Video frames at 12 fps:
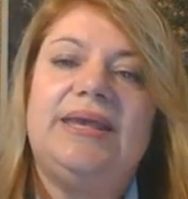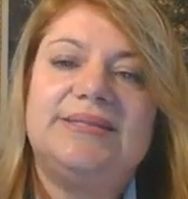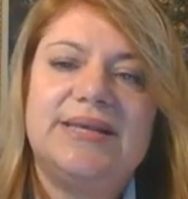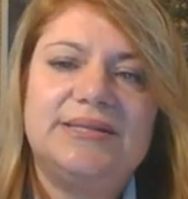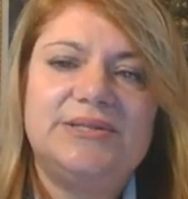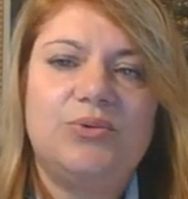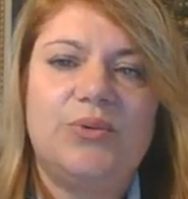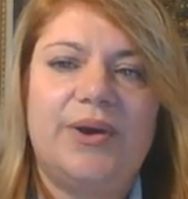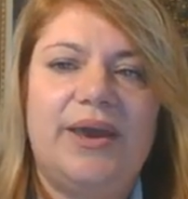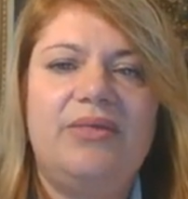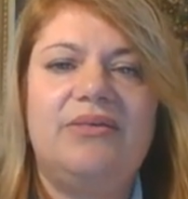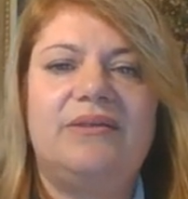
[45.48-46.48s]
in such a
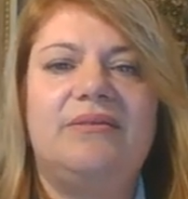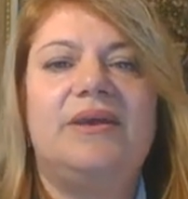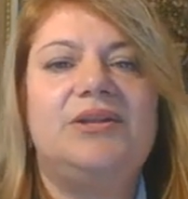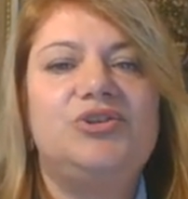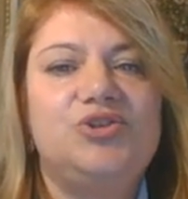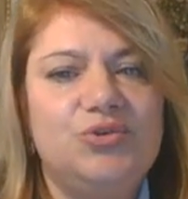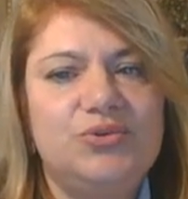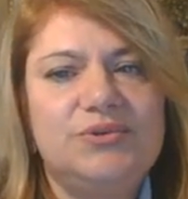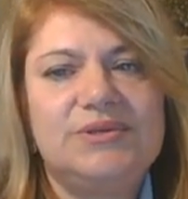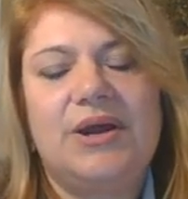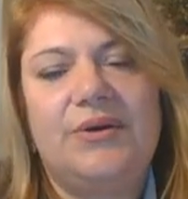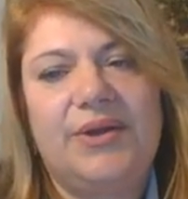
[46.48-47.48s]
way that they
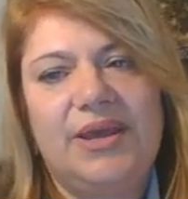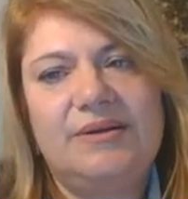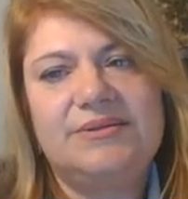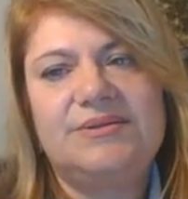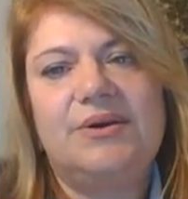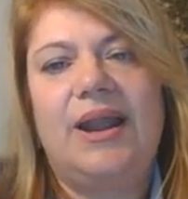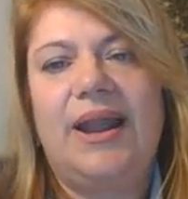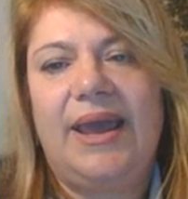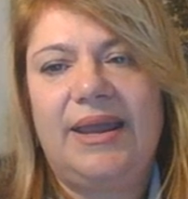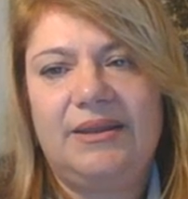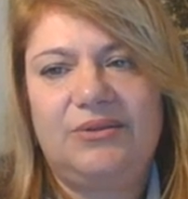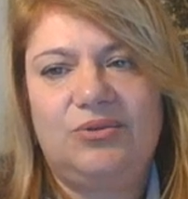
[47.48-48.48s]
choose careers
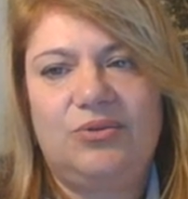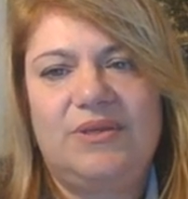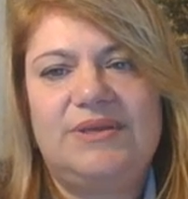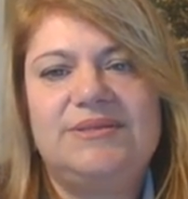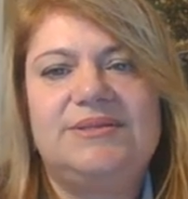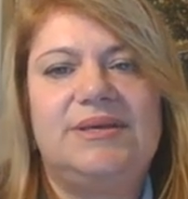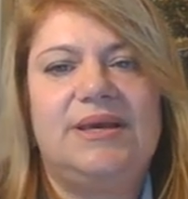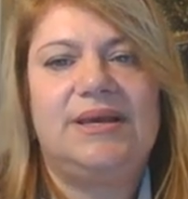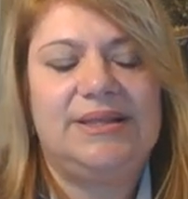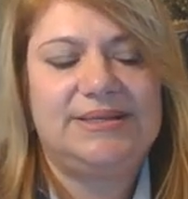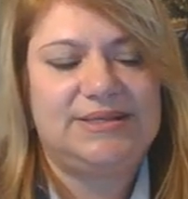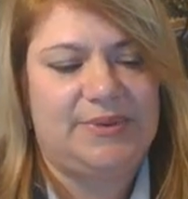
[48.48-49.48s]
related to these
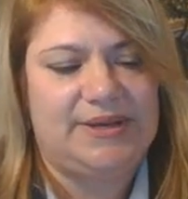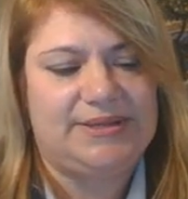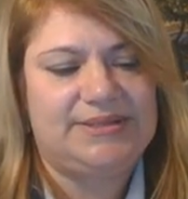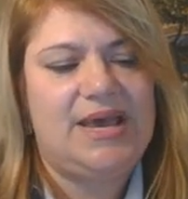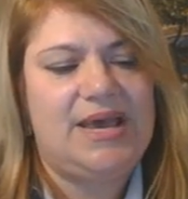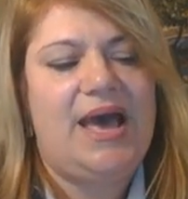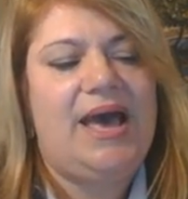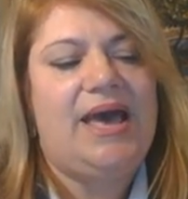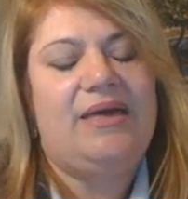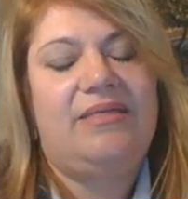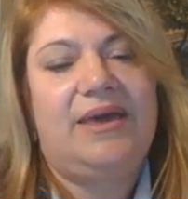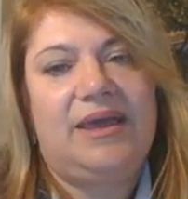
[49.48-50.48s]
disciplines.
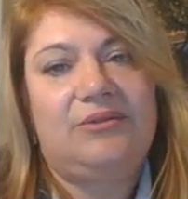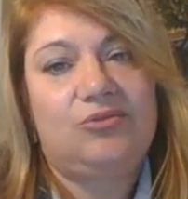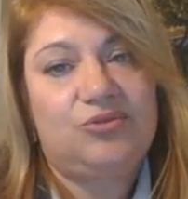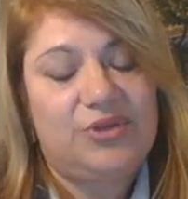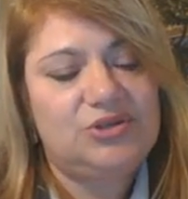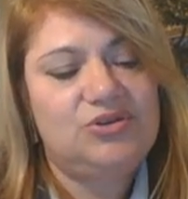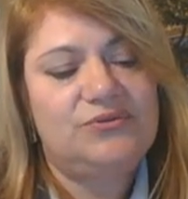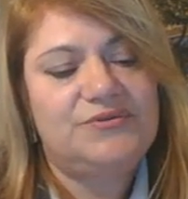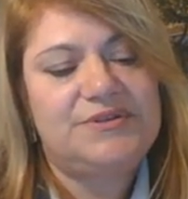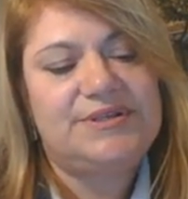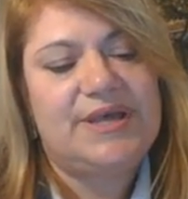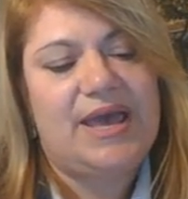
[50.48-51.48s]
The introduction
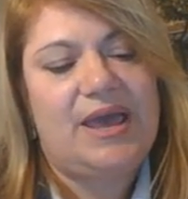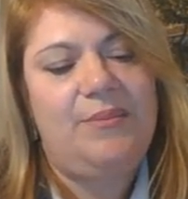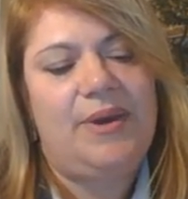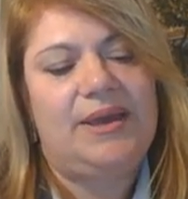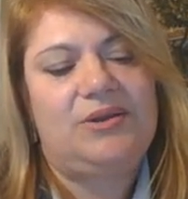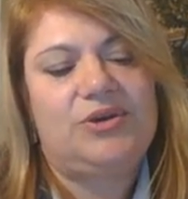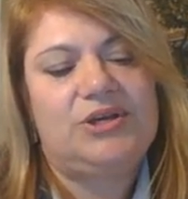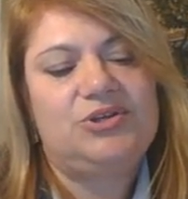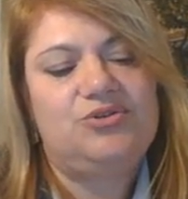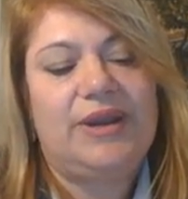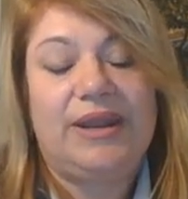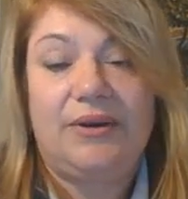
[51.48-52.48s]
of STEM
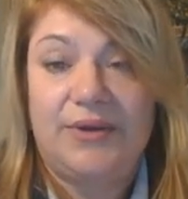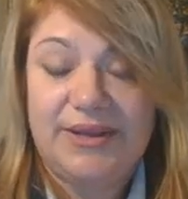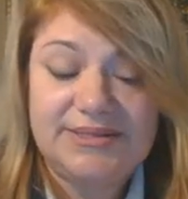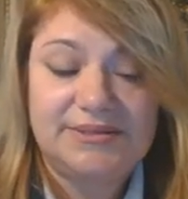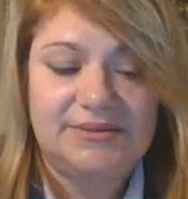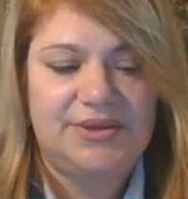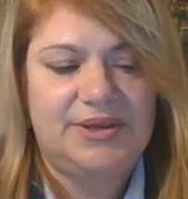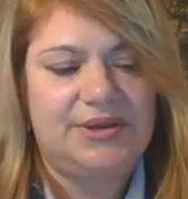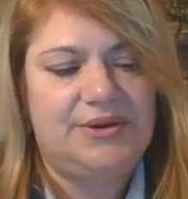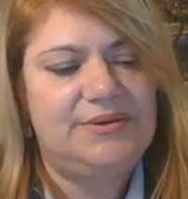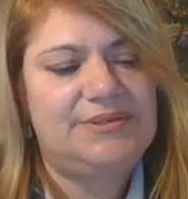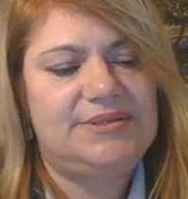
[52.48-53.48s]
education in recent
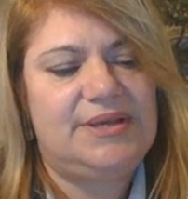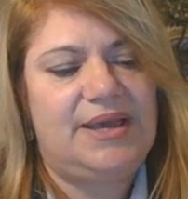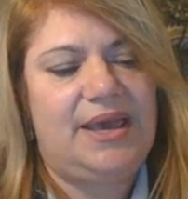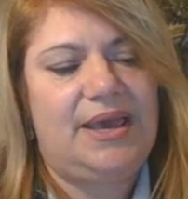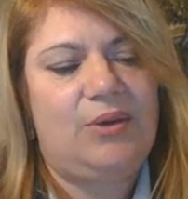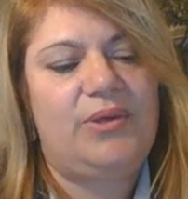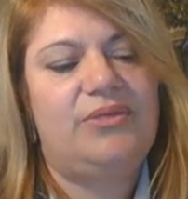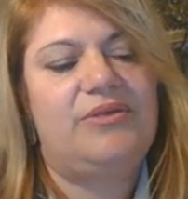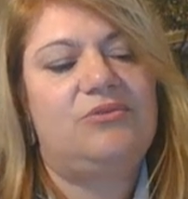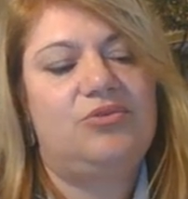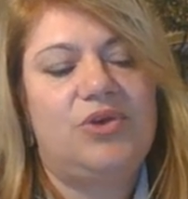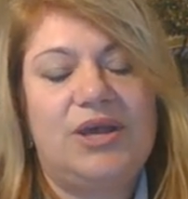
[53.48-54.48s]
years
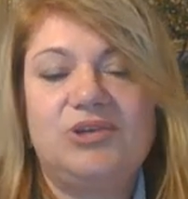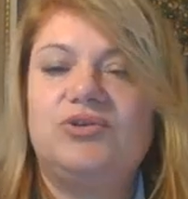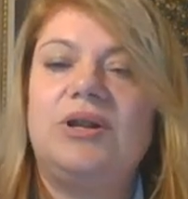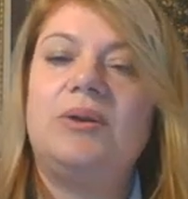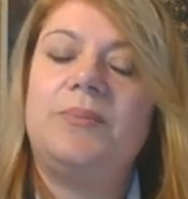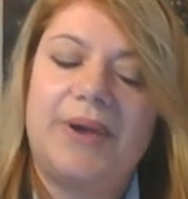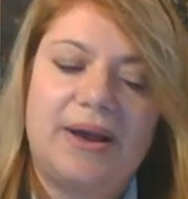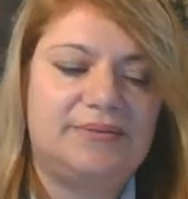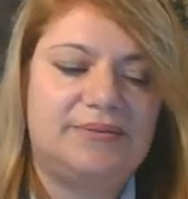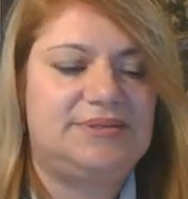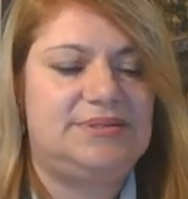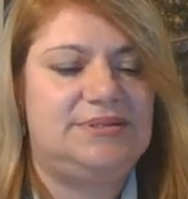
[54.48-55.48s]
with educational
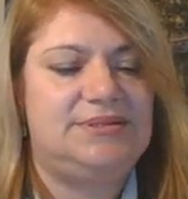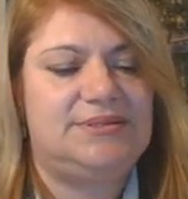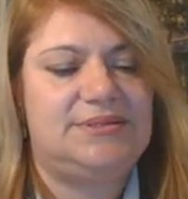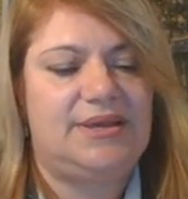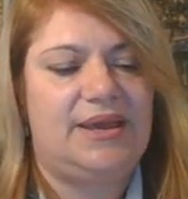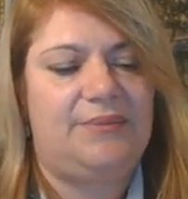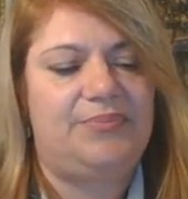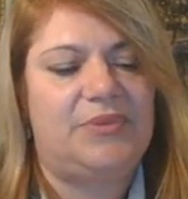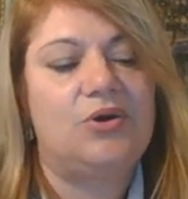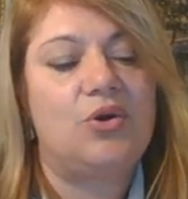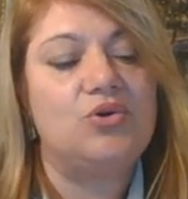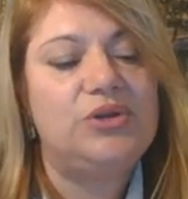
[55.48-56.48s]
practices
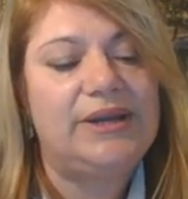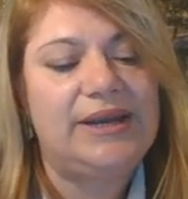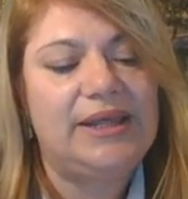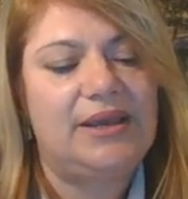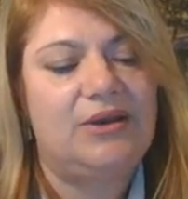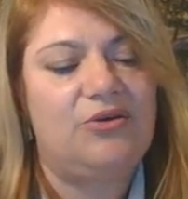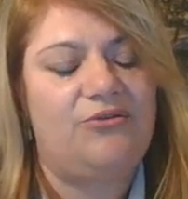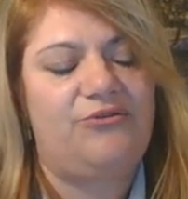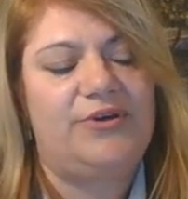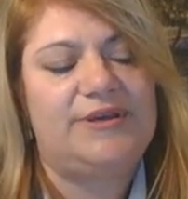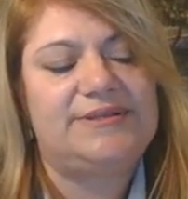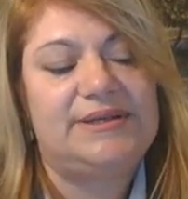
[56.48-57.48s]
and the cross-linking
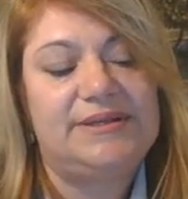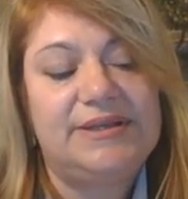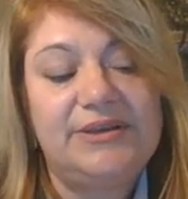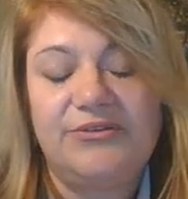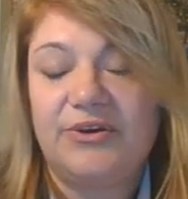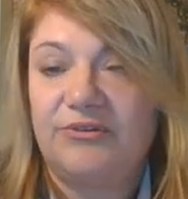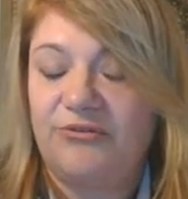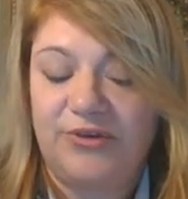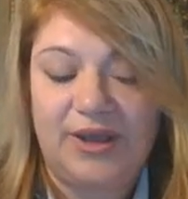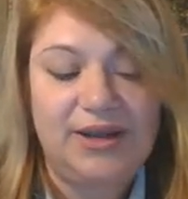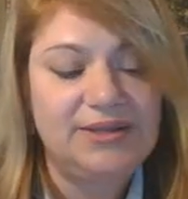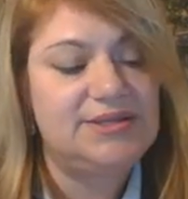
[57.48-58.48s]
of scientific
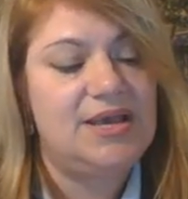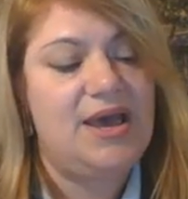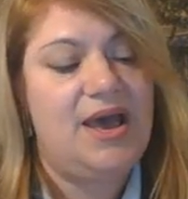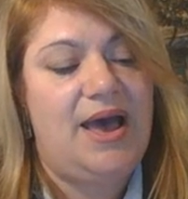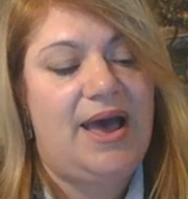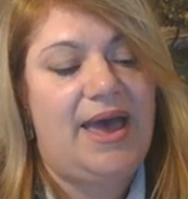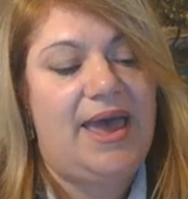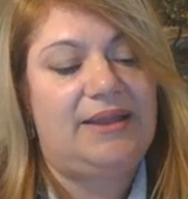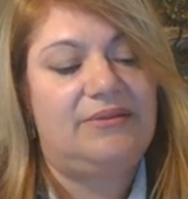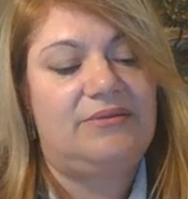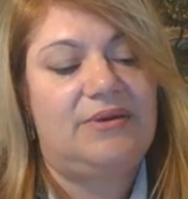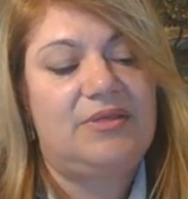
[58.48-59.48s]
fields
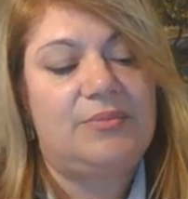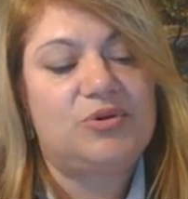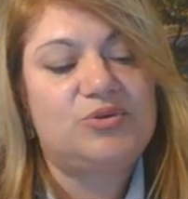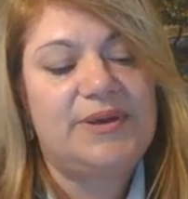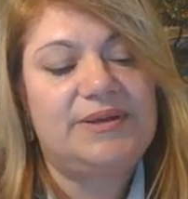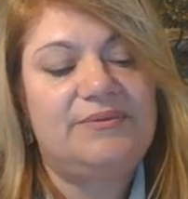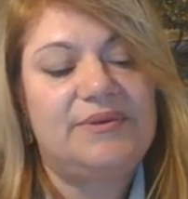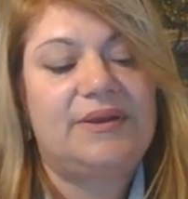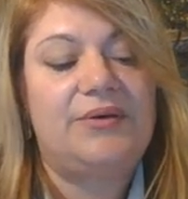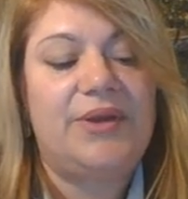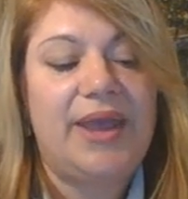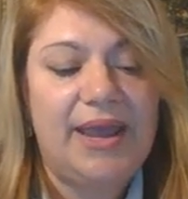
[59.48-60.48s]
and the prospect
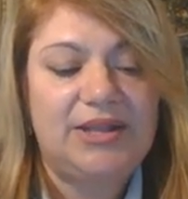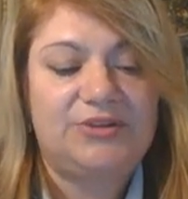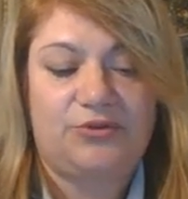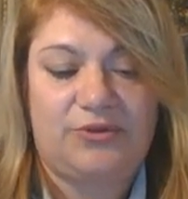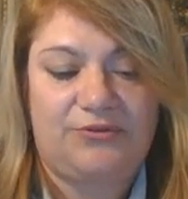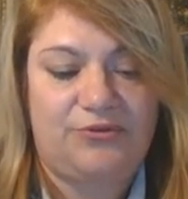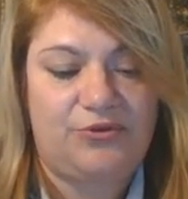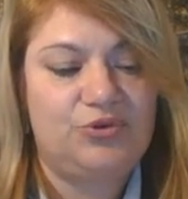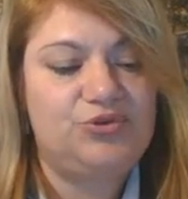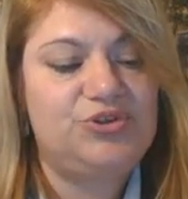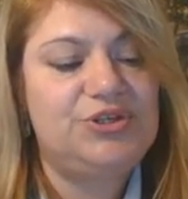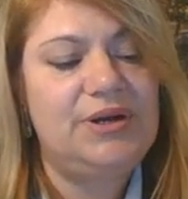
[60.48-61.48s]
that creates for the
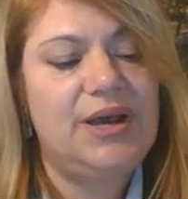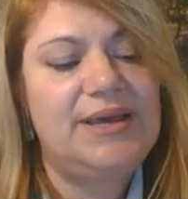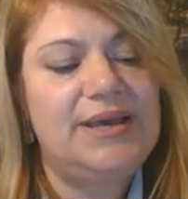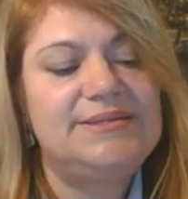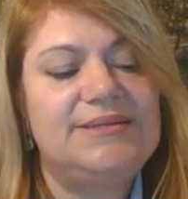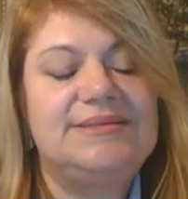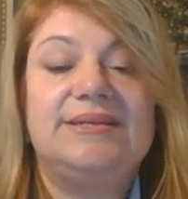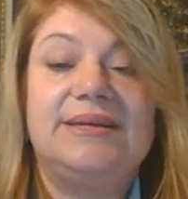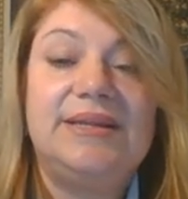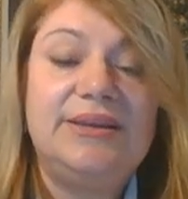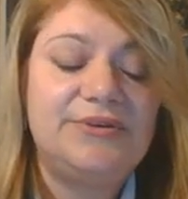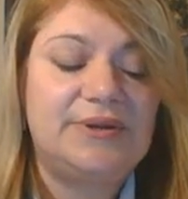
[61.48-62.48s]
future has a
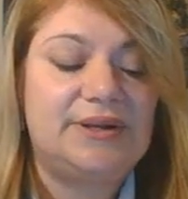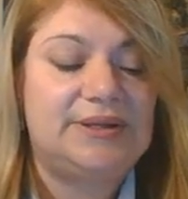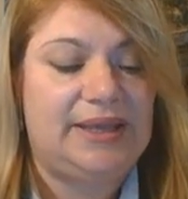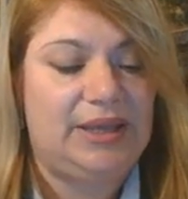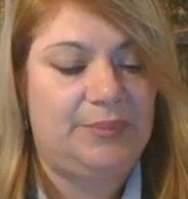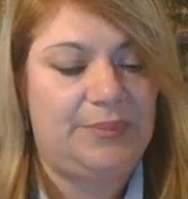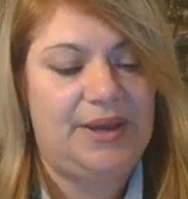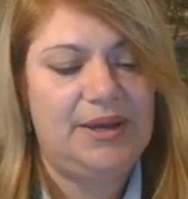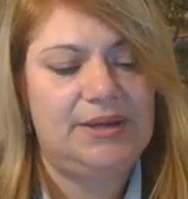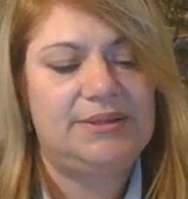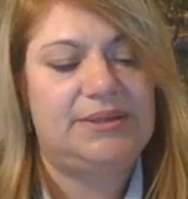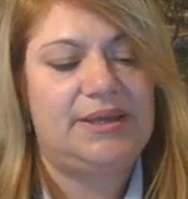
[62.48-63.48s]
significant
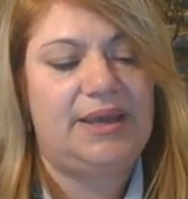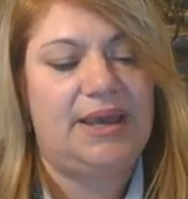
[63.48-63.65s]
impact